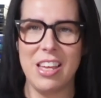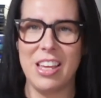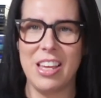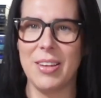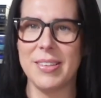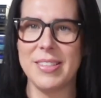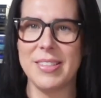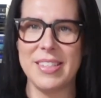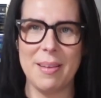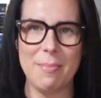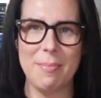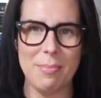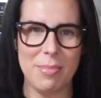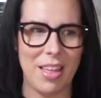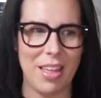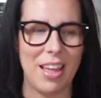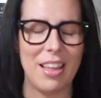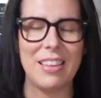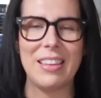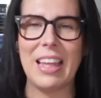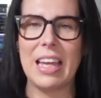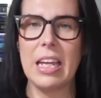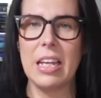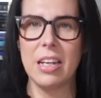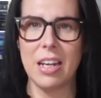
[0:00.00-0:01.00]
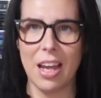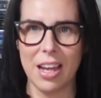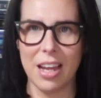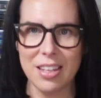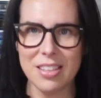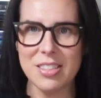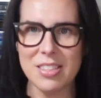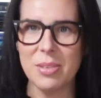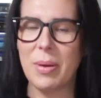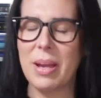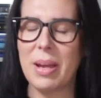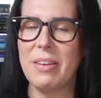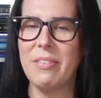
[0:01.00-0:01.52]
same thing, late nights
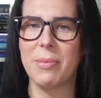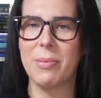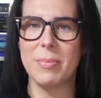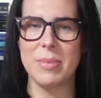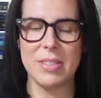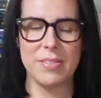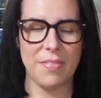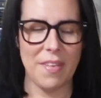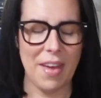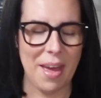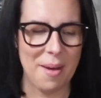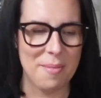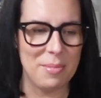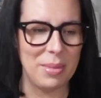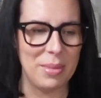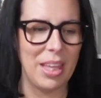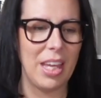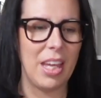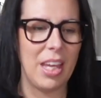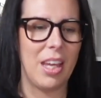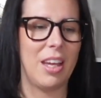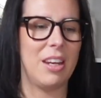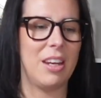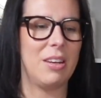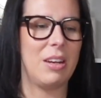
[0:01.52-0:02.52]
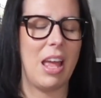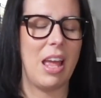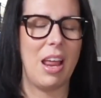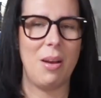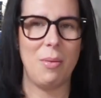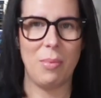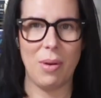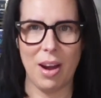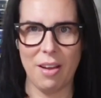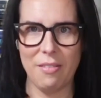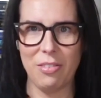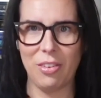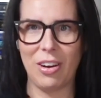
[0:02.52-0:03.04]
away from his family and
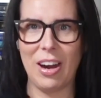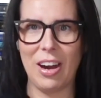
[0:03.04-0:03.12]
whatever